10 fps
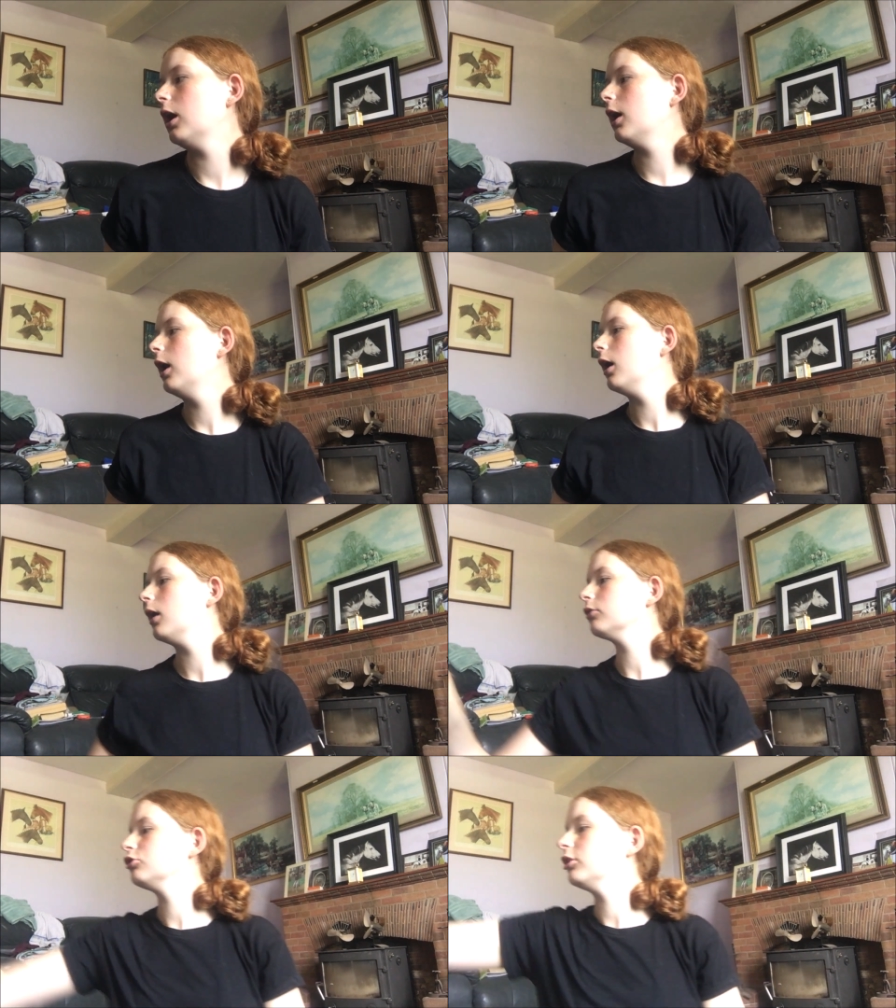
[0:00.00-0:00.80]
uh,
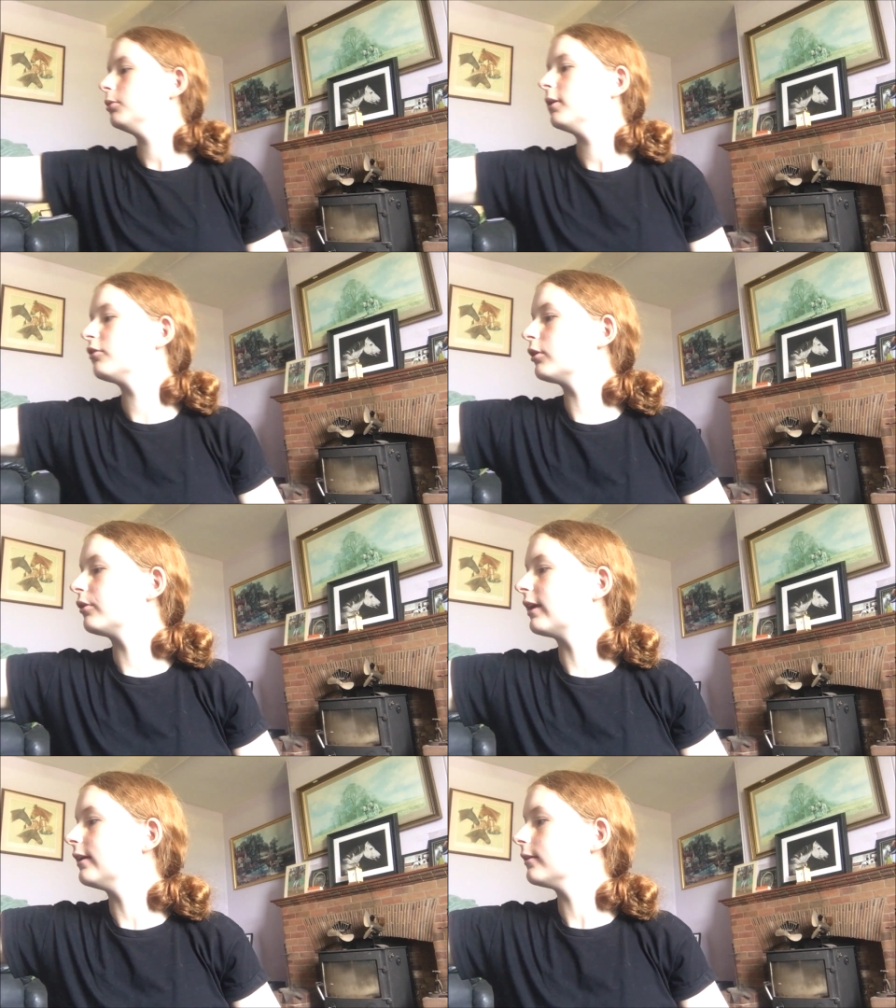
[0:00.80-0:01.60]
I'll show you my
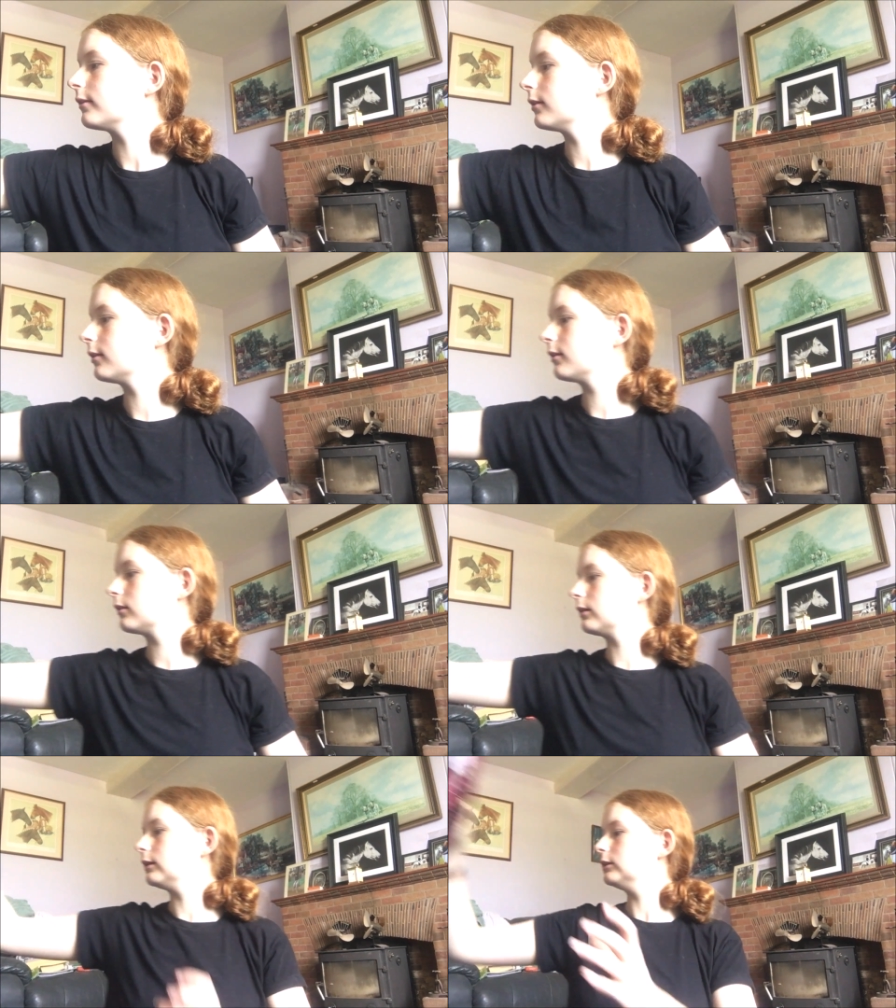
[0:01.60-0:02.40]
rosettes and
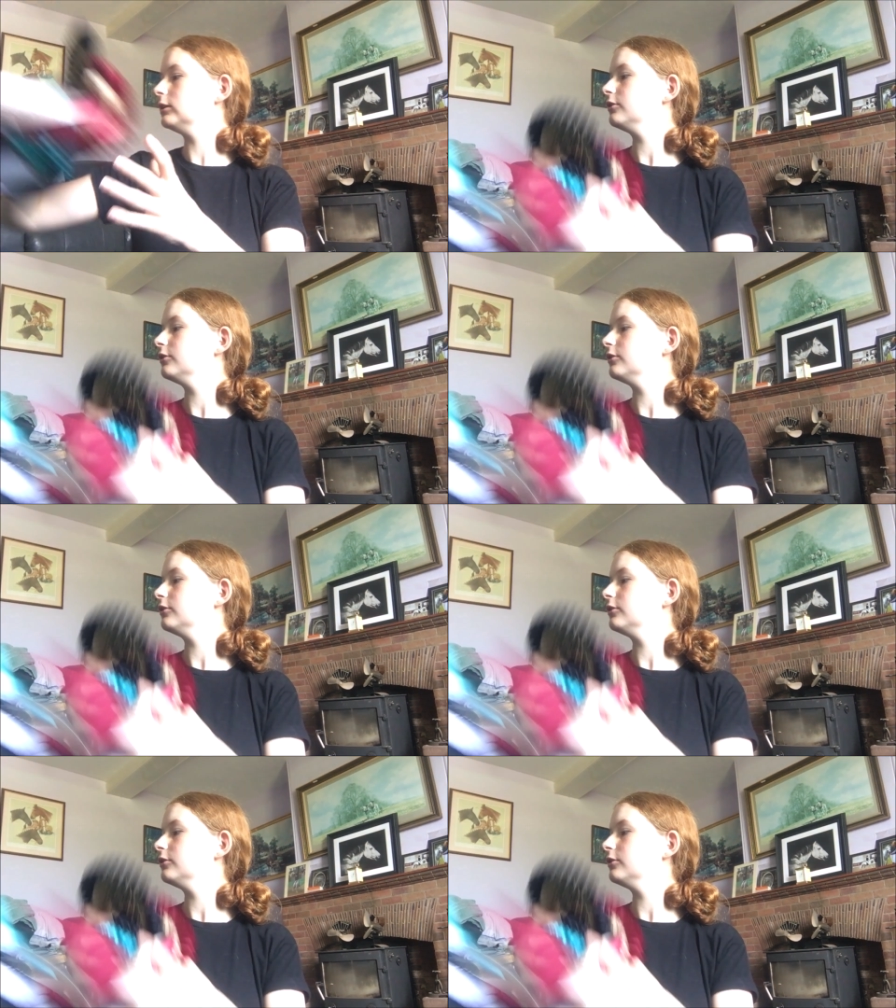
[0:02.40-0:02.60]
stuff.